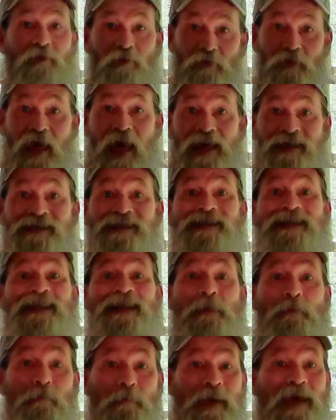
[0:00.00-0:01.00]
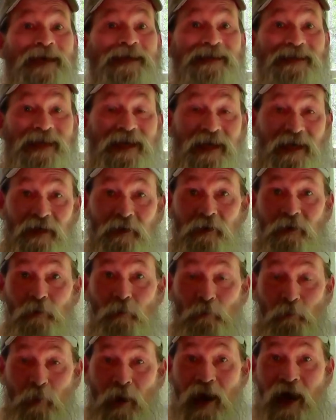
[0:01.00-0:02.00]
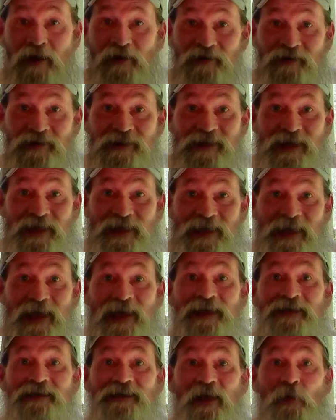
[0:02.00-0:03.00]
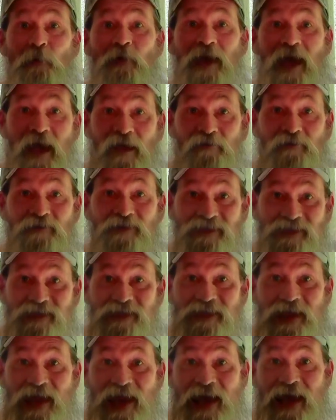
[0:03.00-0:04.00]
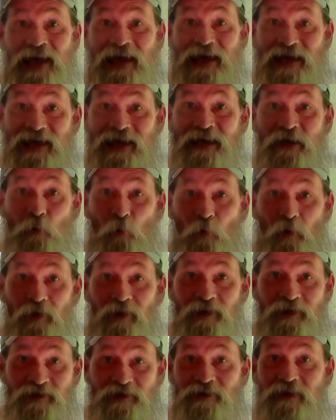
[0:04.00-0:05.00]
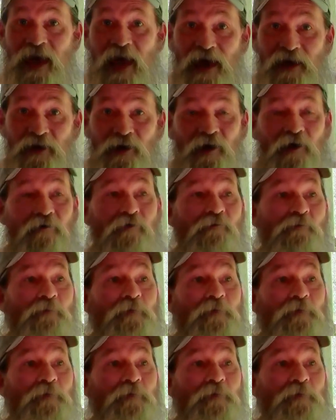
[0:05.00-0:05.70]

that's the basic policy things that we have to stay inside of.